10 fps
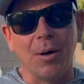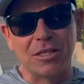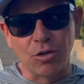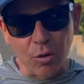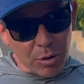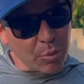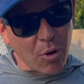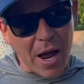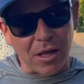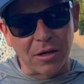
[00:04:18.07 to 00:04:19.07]
It's an older
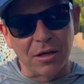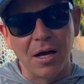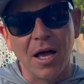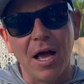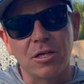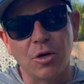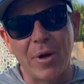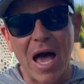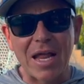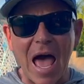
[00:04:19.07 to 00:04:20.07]
Pro Angler, so
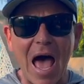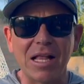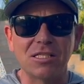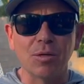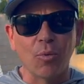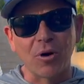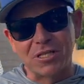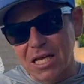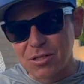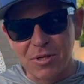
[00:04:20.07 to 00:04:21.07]
we had to add some more
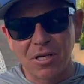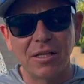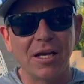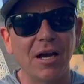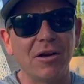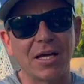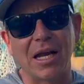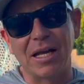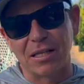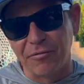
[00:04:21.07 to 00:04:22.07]
accessories on there to
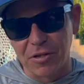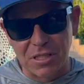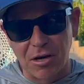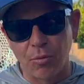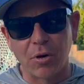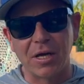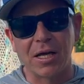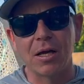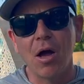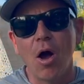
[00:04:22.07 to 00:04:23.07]
kind of get the foot steering
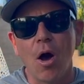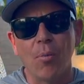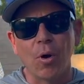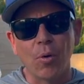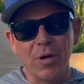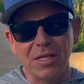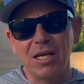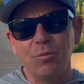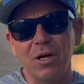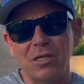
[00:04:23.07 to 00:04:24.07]
working. But what we did was